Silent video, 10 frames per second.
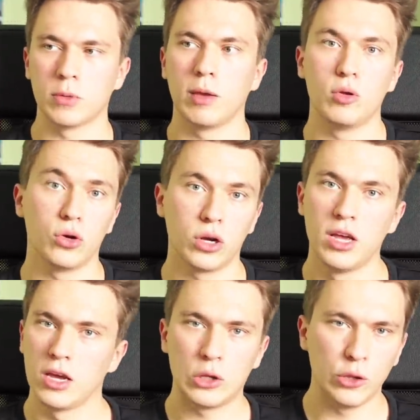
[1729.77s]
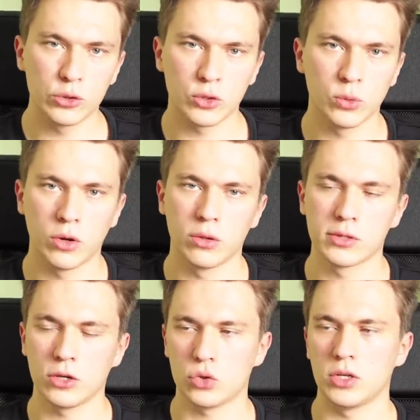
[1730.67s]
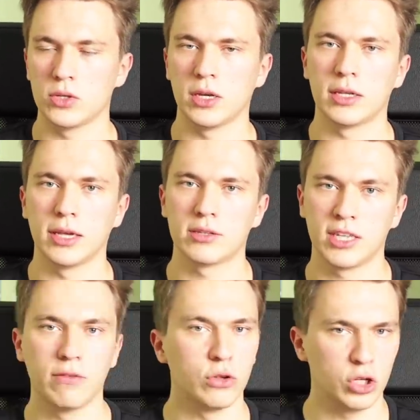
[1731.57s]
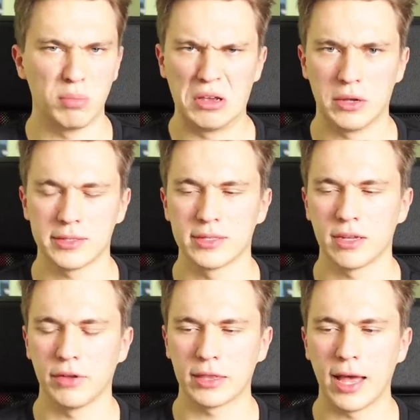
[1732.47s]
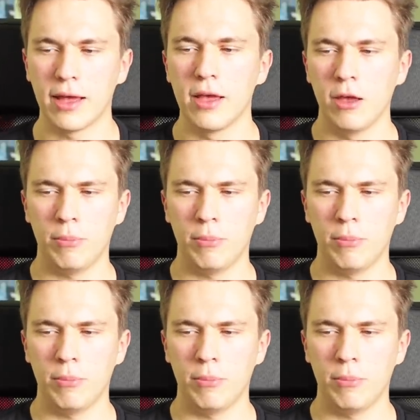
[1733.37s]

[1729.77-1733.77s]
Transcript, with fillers: So maybe you're closer to one of those countries, so you can like save on shipping costs and stuff like that.